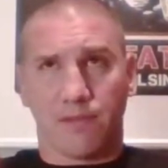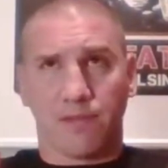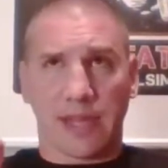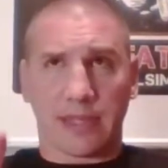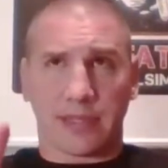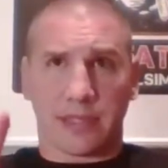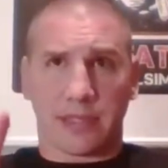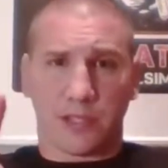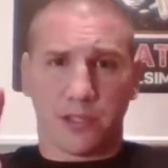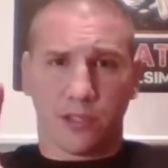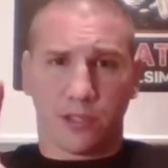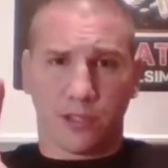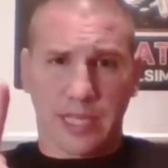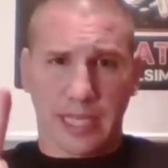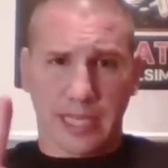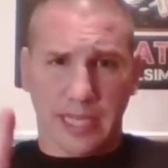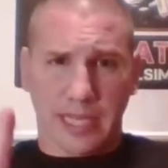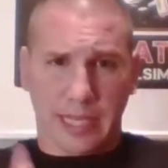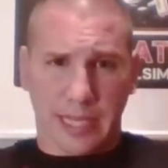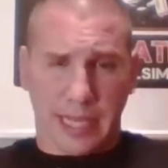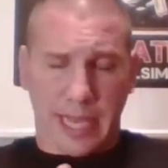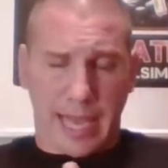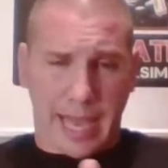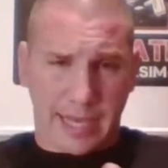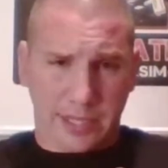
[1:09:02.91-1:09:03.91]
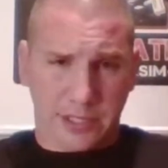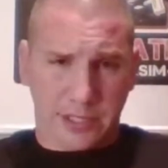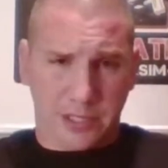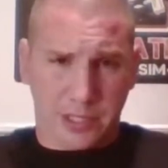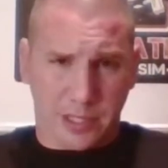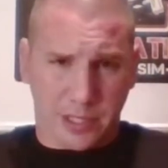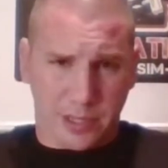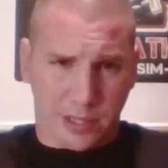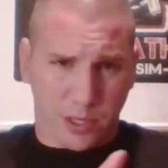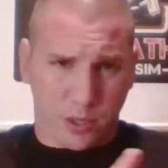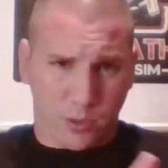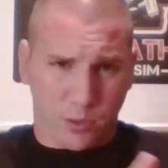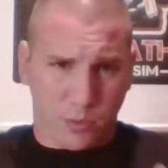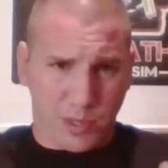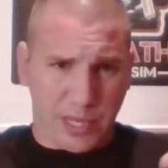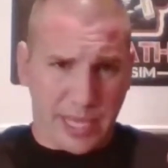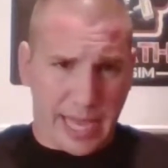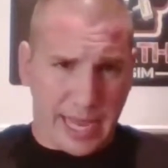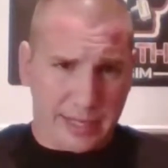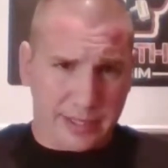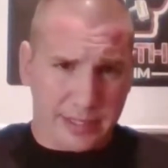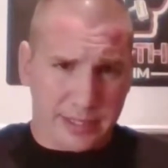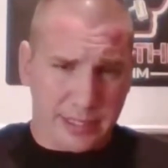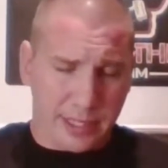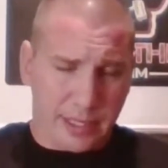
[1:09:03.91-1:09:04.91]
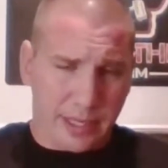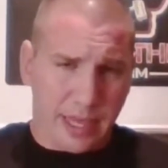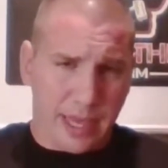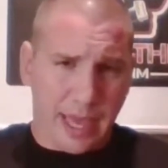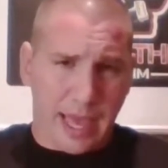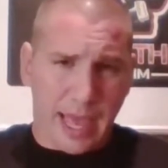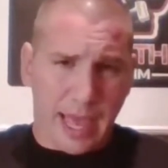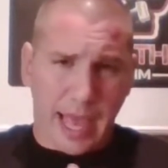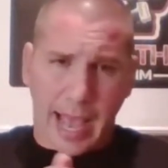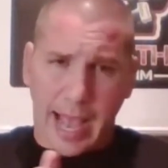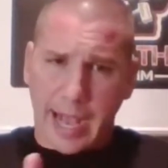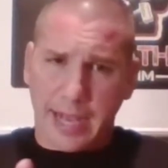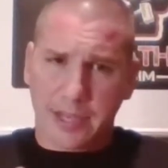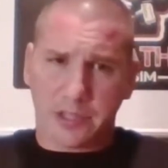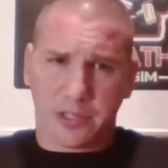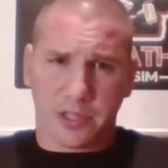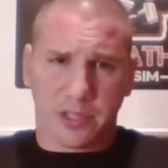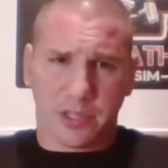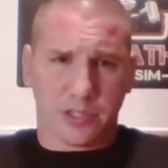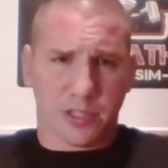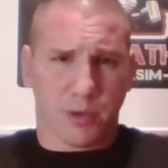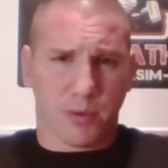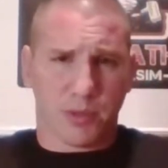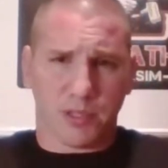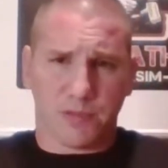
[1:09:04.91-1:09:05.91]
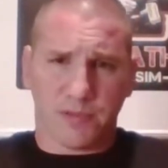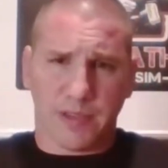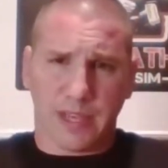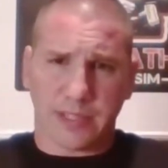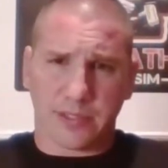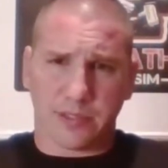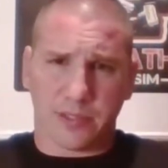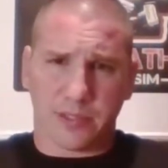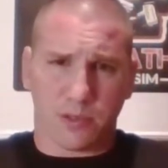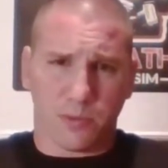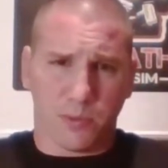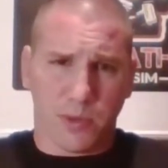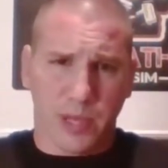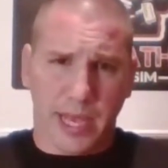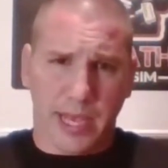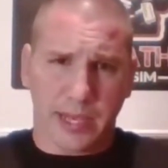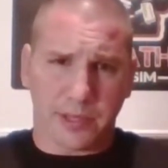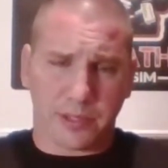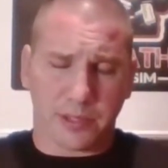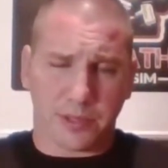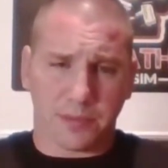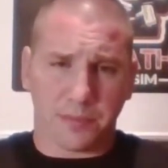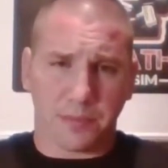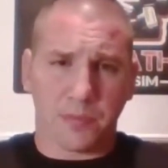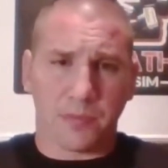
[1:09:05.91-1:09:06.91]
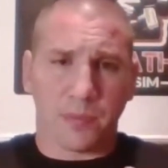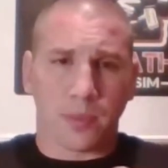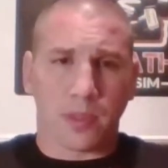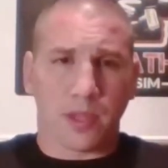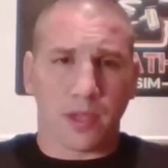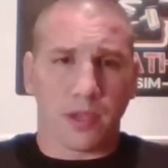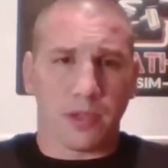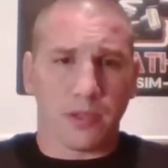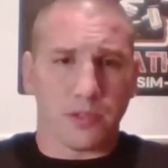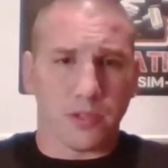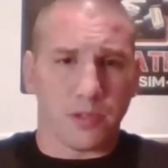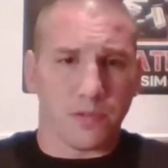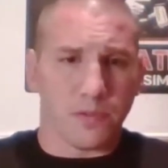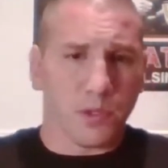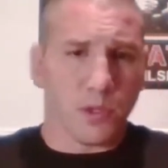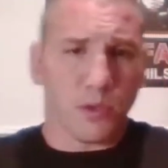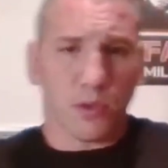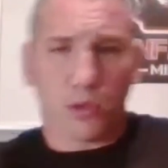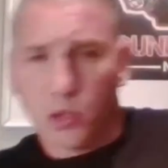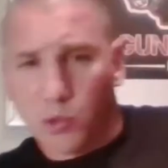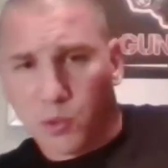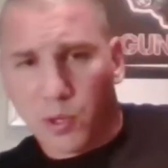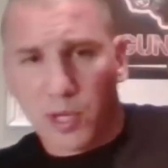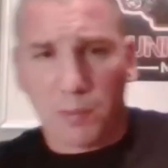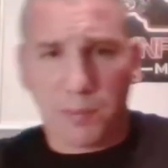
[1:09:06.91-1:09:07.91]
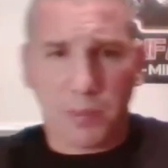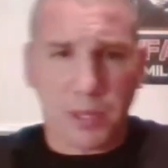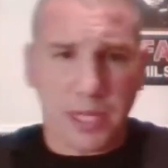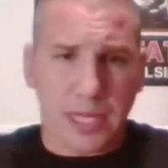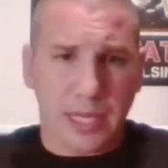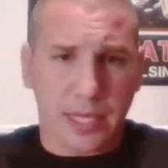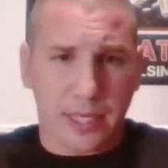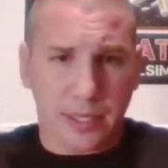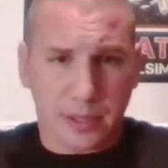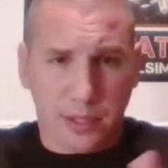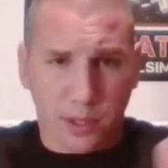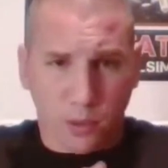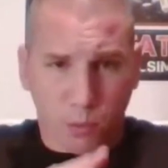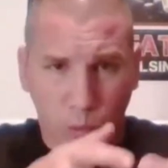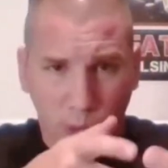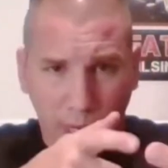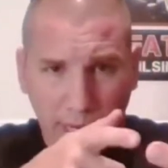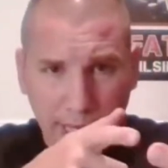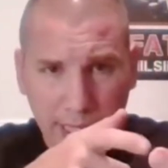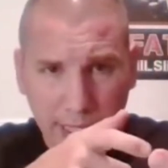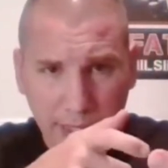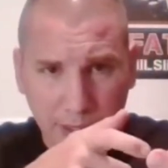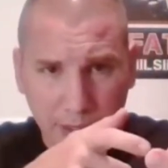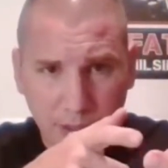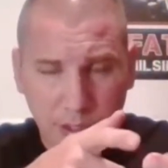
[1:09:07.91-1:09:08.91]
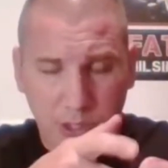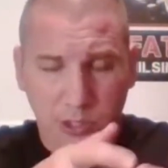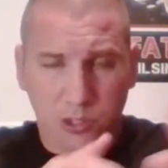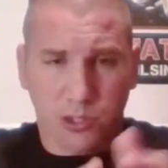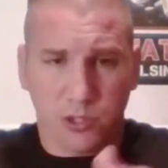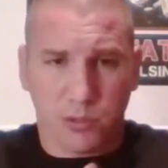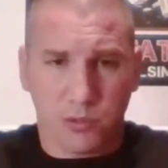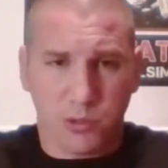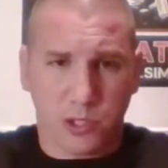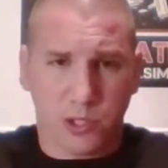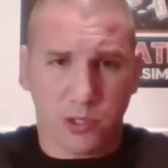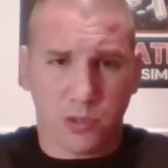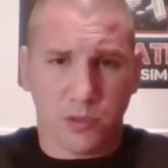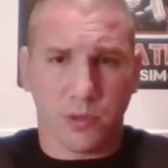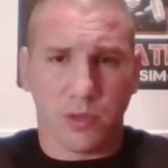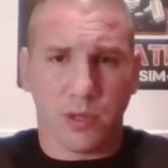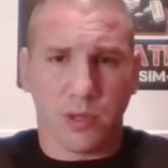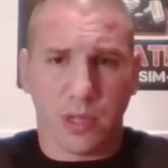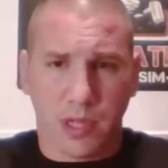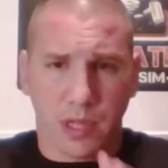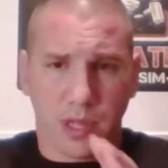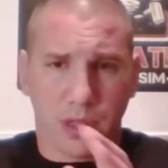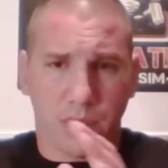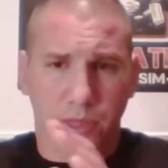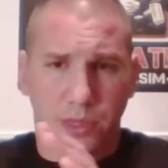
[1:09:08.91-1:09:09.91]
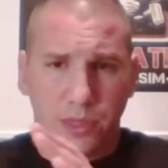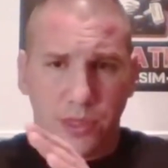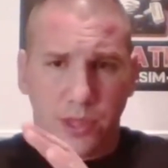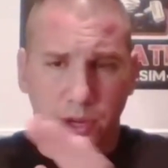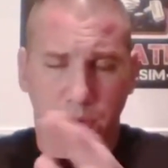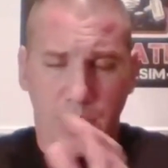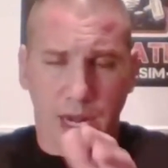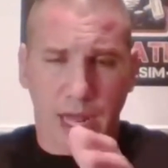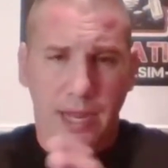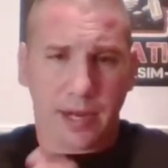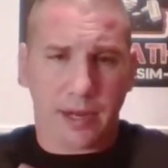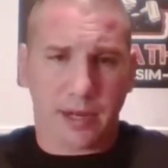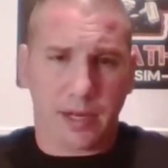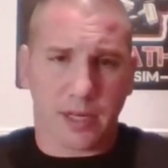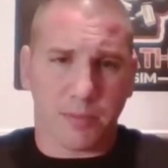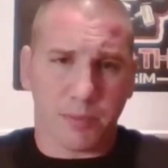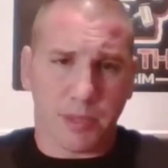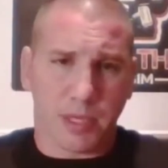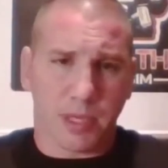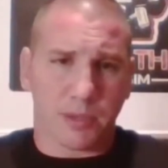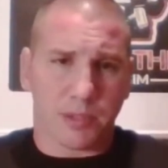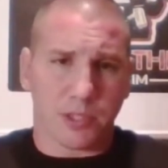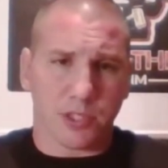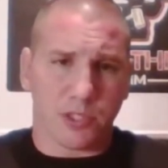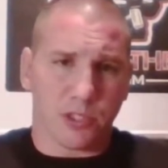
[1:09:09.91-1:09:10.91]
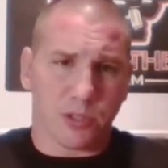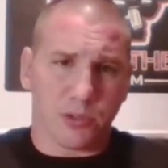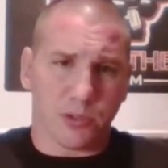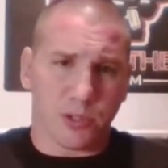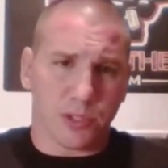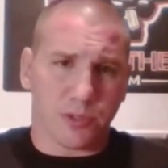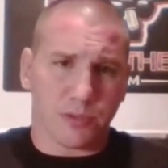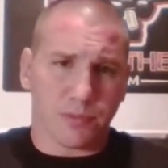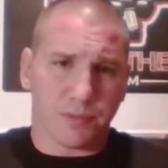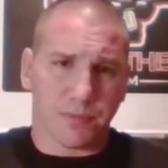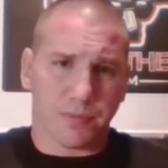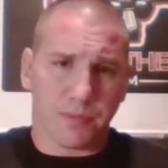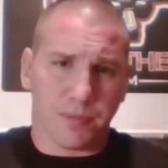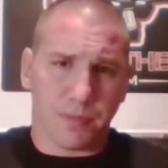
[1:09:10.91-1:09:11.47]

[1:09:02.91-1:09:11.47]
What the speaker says: the fact that you're taking action and they're reacting, action is always faster than reaction. So if you do a quick peek and they're waiting to shoot you, they're not going to be able to shoot you.